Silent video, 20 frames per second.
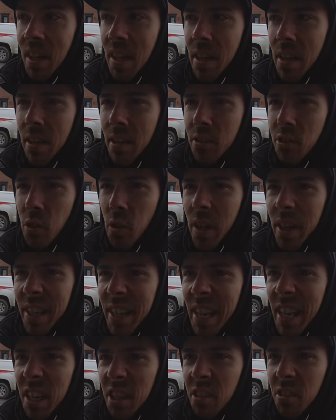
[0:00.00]
Yeah, so I
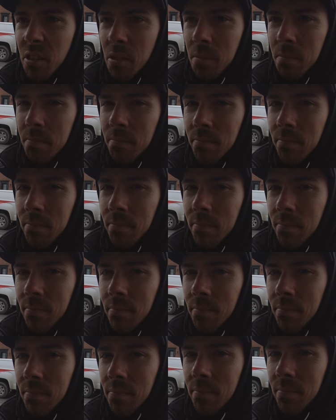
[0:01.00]
get it.
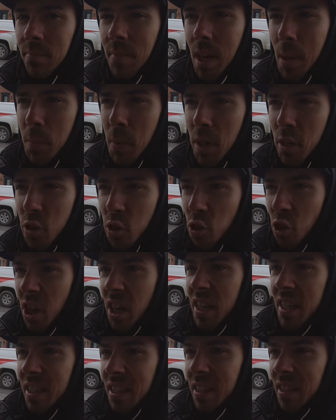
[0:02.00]
I'm not
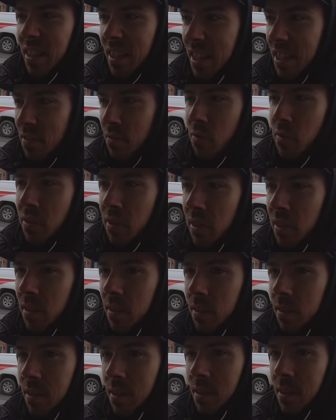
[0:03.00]
trying to give
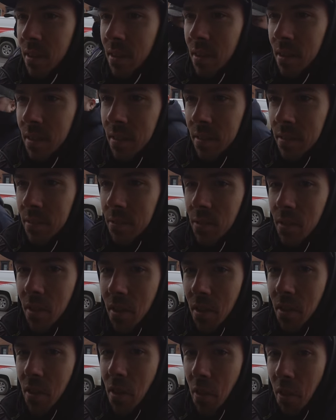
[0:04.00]

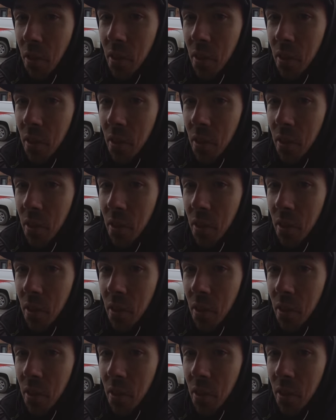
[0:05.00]
the